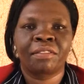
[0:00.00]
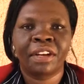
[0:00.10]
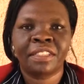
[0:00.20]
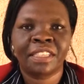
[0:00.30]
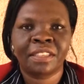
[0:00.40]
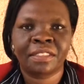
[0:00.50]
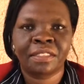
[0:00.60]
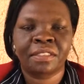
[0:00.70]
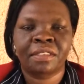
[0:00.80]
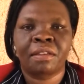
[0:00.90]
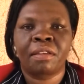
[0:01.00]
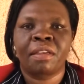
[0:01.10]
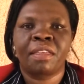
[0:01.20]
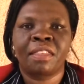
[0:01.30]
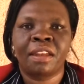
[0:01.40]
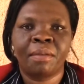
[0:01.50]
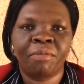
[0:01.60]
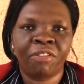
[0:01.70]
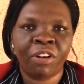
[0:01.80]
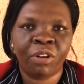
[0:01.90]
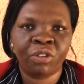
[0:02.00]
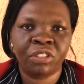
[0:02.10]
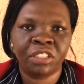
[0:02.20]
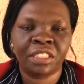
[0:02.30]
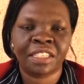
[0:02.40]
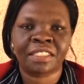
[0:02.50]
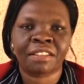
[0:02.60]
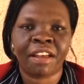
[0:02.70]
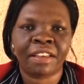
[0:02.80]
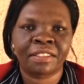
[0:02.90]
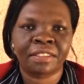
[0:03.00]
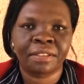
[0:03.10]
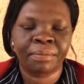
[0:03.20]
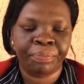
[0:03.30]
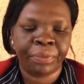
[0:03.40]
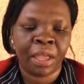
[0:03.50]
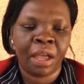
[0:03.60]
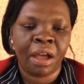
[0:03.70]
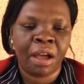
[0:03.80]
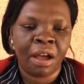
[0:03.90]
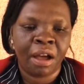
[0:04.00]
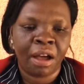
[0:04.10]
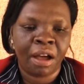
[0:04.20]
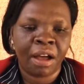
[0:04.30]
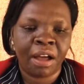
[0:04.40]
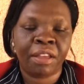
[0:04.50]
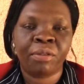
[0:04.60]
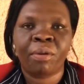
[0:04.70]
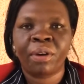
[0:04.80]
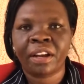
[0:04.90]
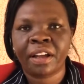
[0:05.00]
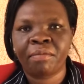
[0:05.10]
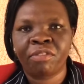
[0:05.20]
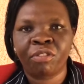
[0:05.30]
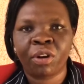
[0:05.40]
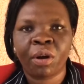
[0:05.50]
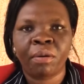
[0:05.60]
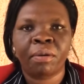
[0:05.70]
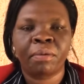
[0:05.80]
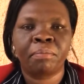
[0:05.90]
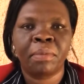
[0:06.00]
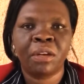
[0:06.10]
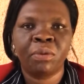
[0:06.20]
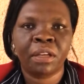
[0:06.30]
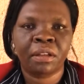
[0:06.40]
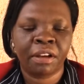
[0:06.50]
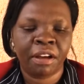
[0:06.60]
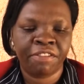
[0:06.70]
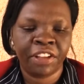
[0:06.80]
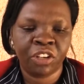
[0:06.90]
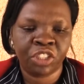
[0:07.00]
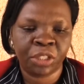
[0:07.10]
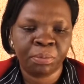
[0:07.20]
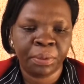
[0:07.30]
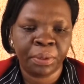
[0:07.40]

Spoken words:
Greetings in the name of our Lord Jesus Christ. You are welcome for our midweek fellowship.